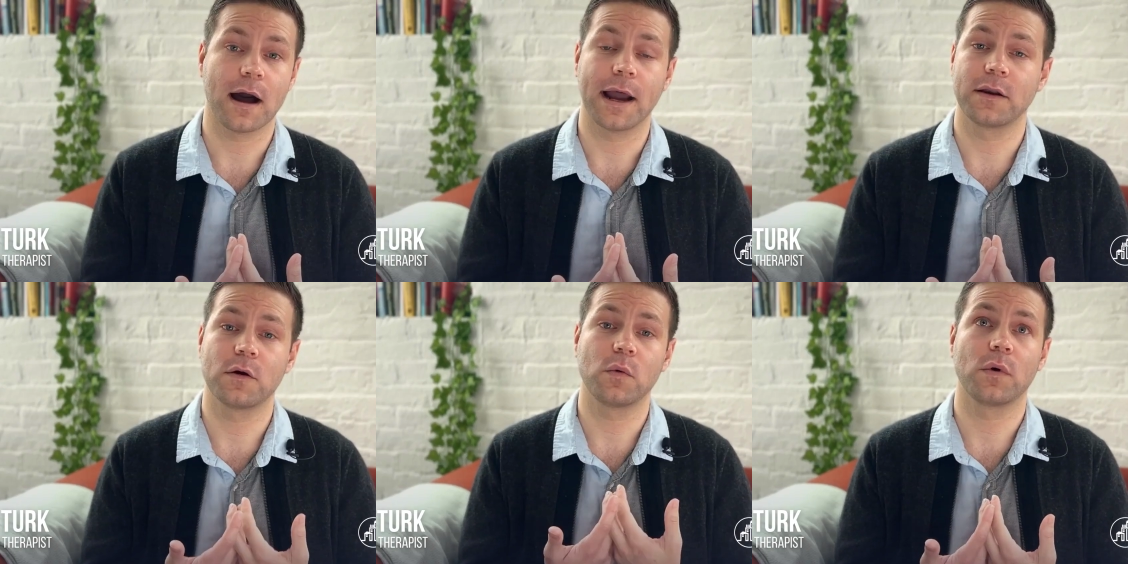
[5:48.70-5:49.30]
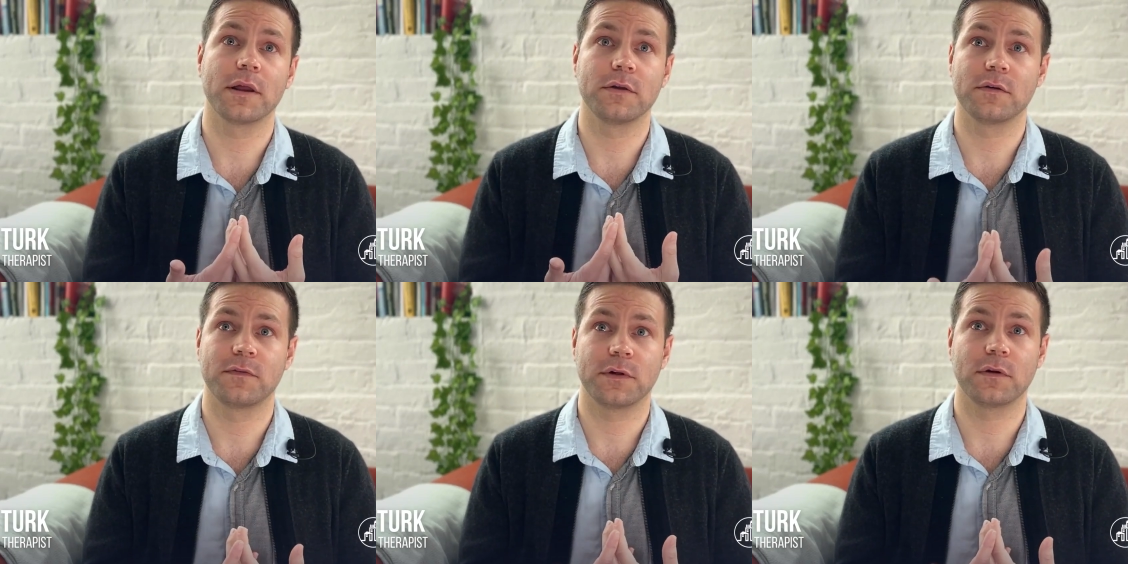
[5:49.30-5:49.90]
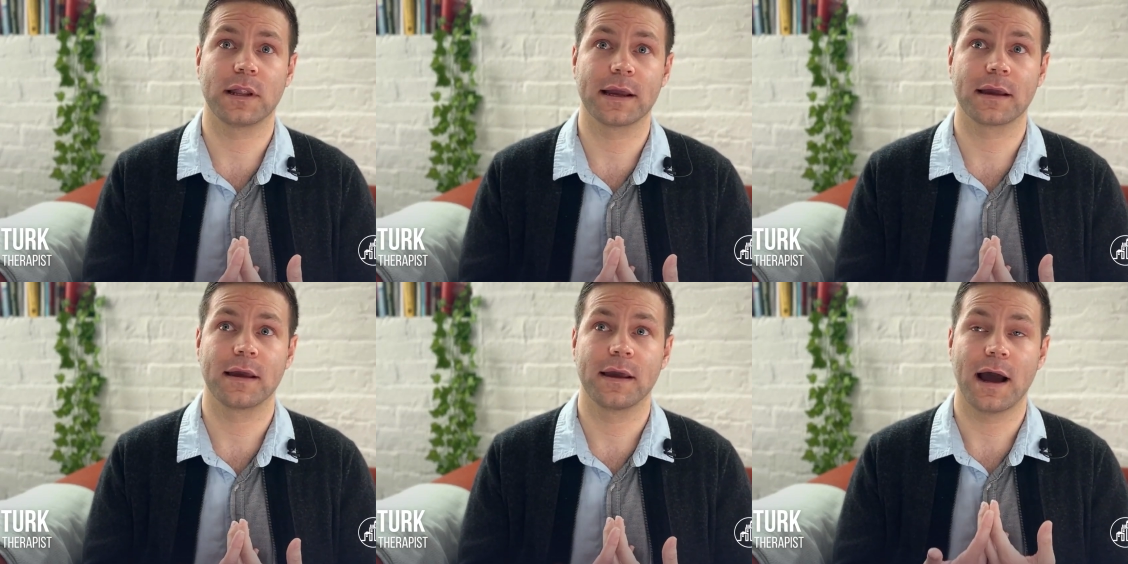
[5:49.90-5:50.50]
I don't want you to feel
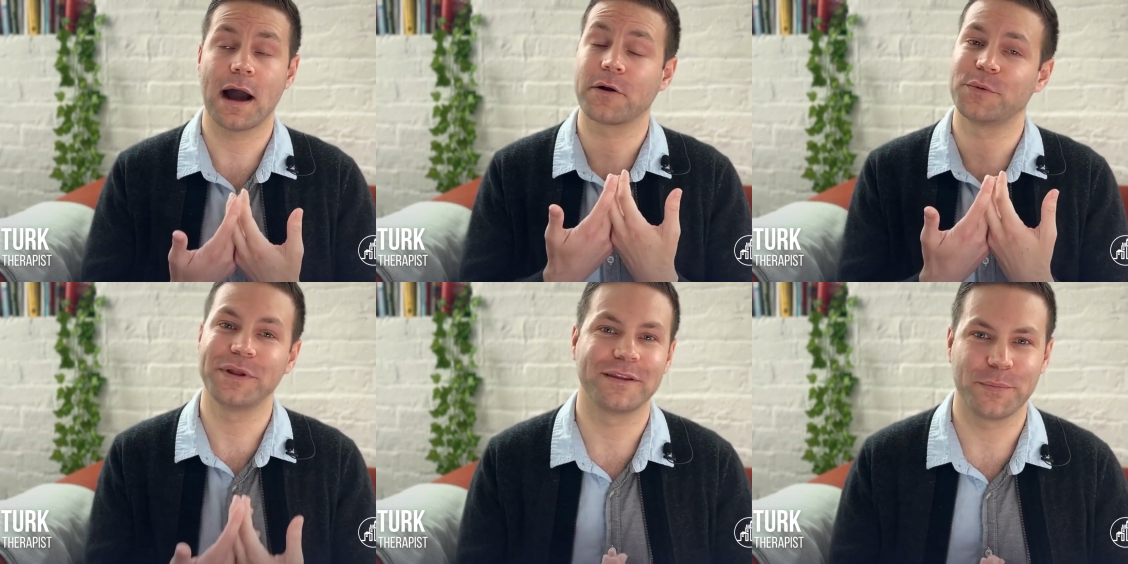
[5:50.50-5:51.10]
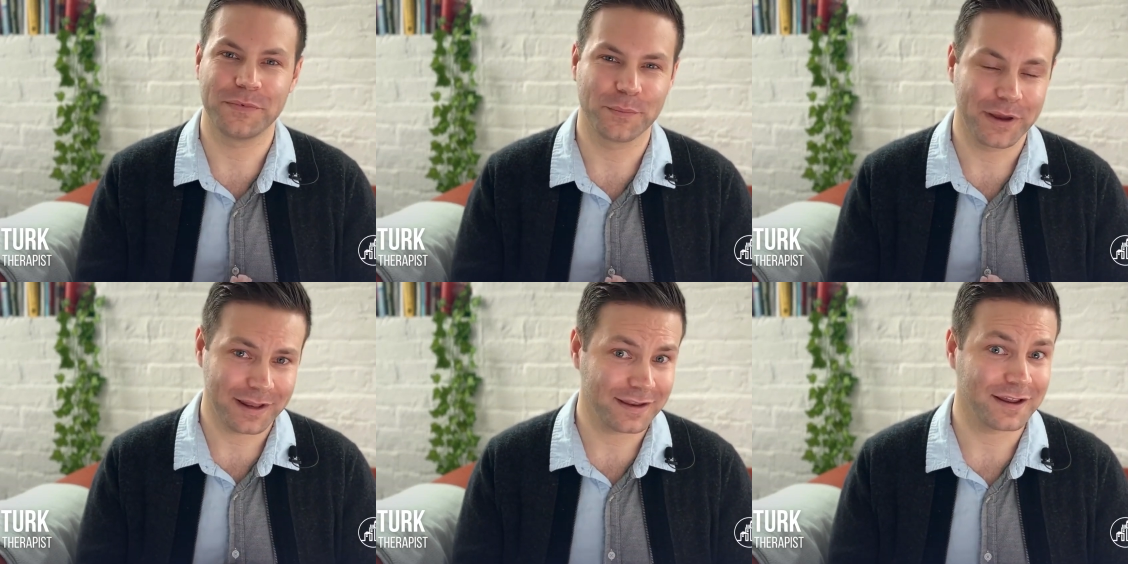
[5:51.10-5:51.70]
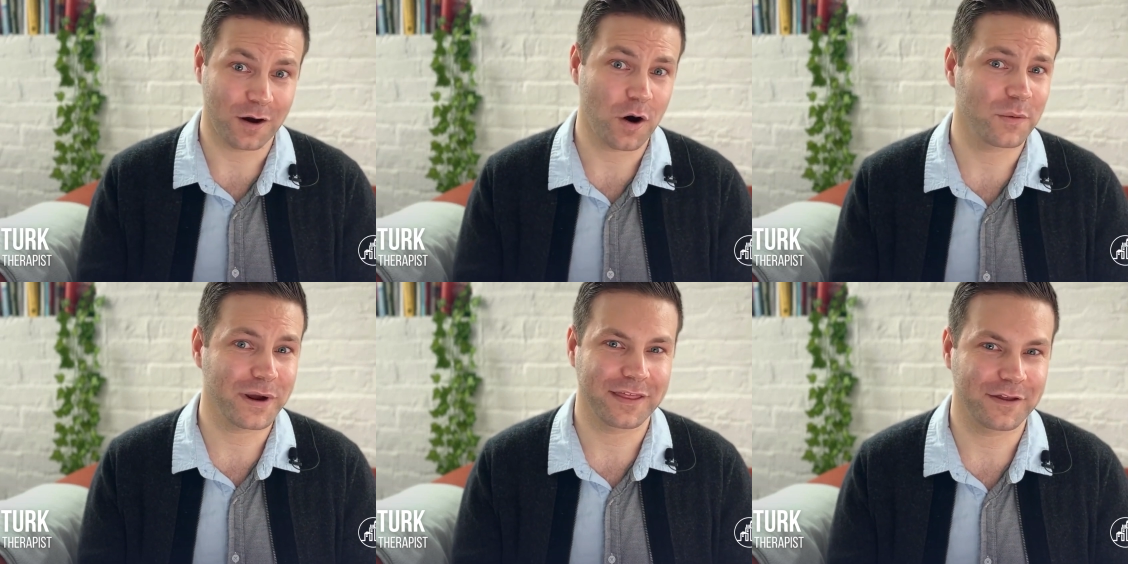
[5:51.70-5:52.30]
like I'm gonna be dependent on
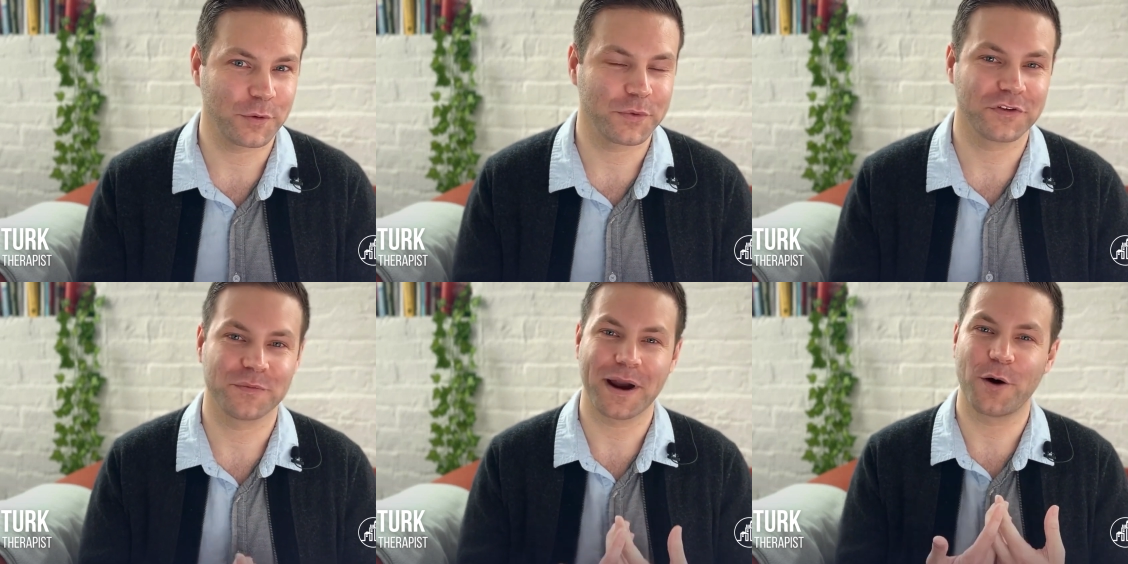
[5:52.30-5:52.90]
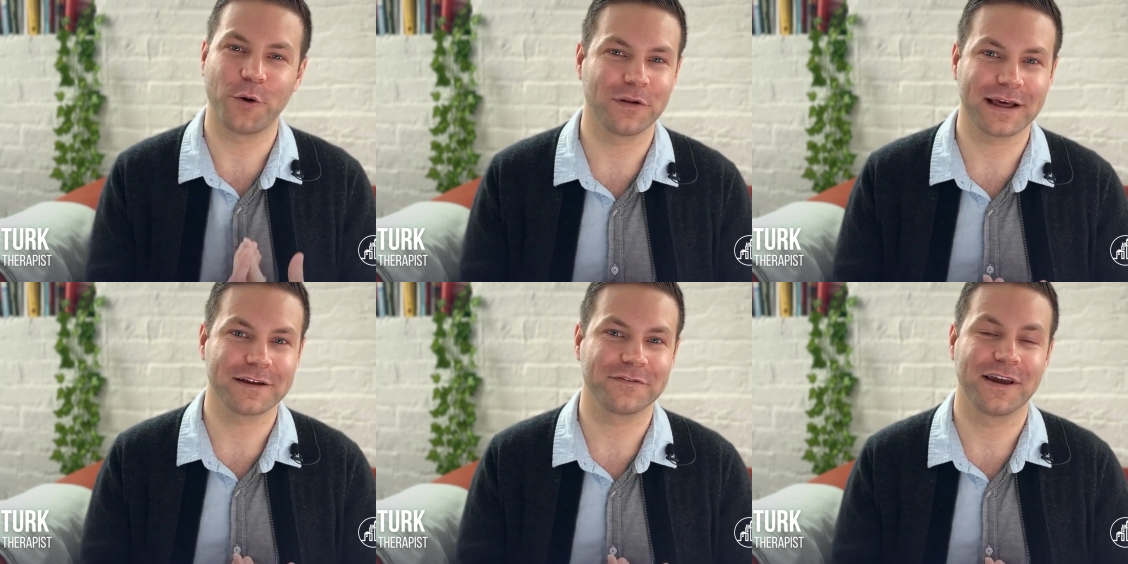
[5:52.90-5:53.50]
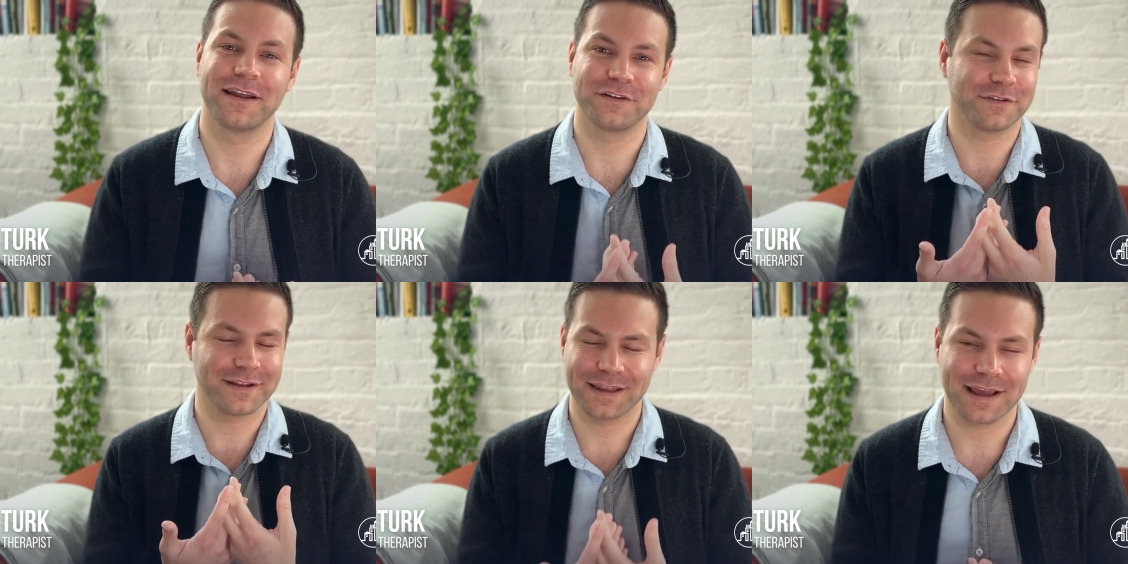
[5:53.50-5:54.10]
my therapist my whole life till
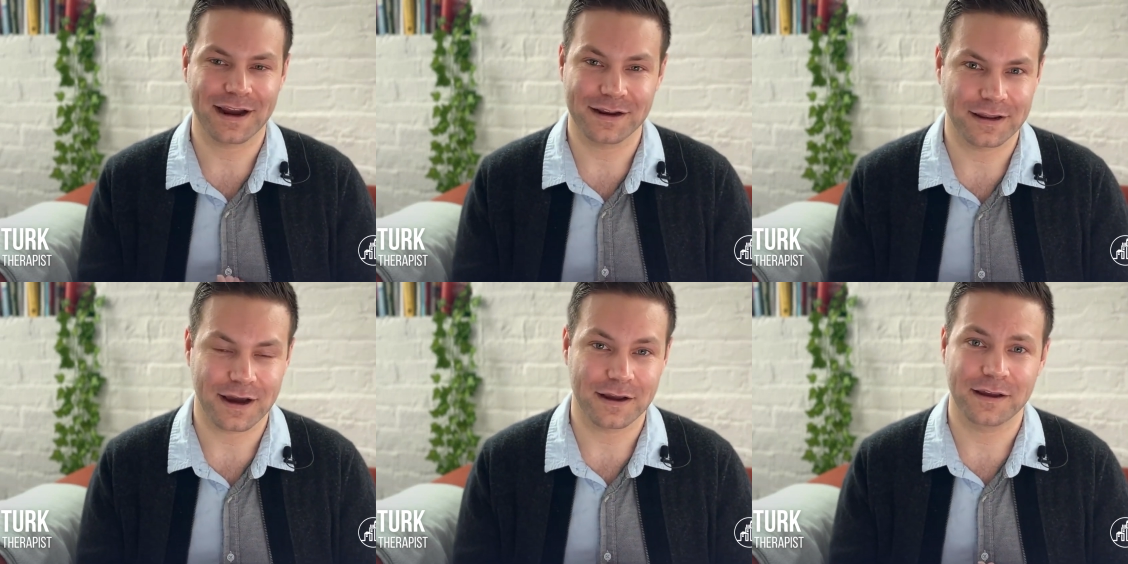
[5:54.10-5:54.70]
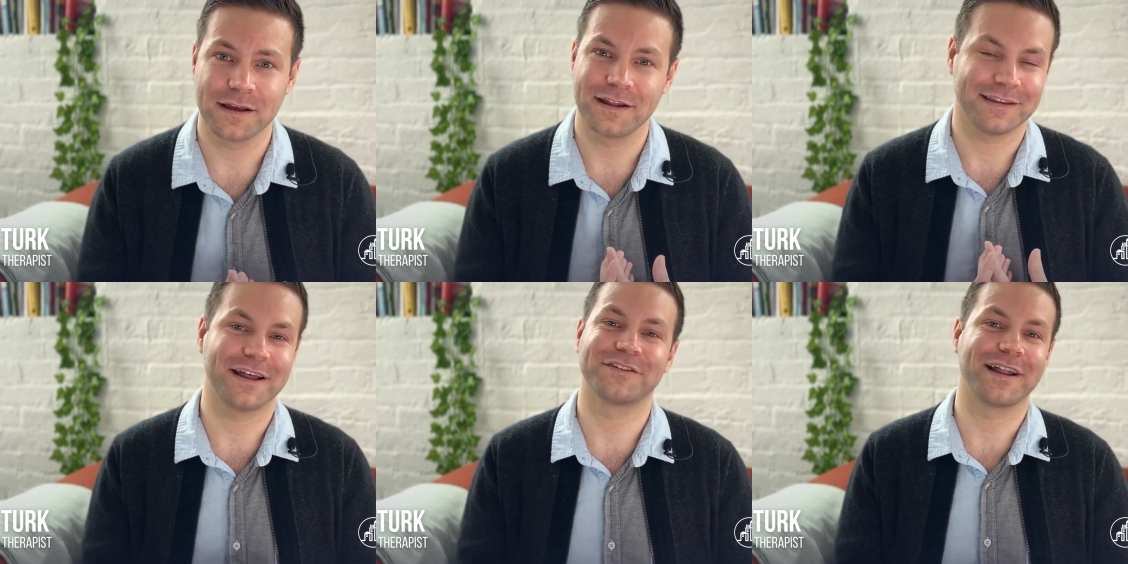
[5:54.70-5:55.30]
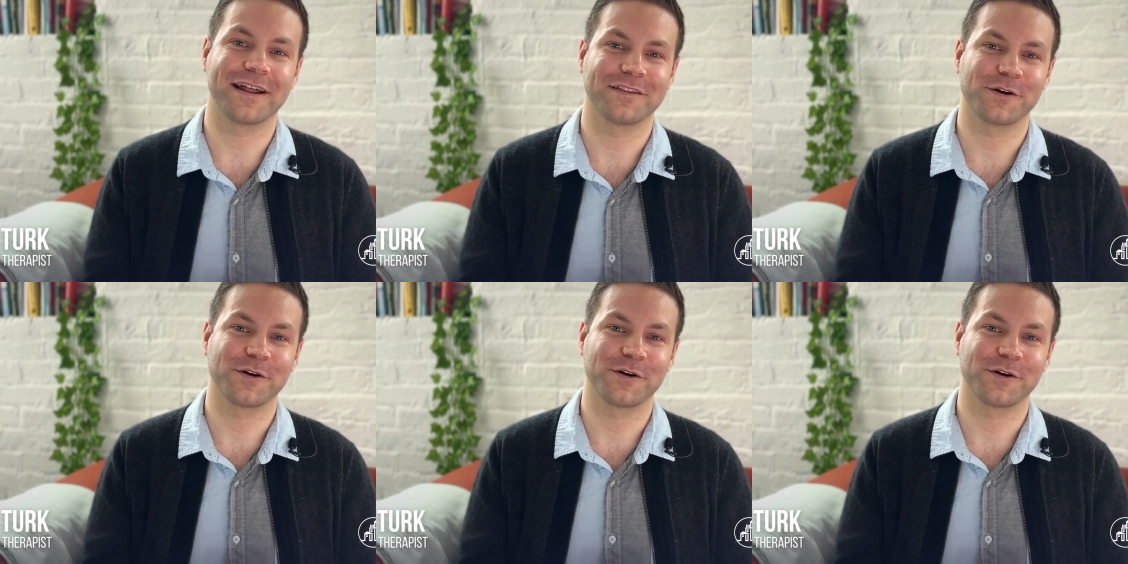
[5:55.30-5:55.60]
the day I die. That's not the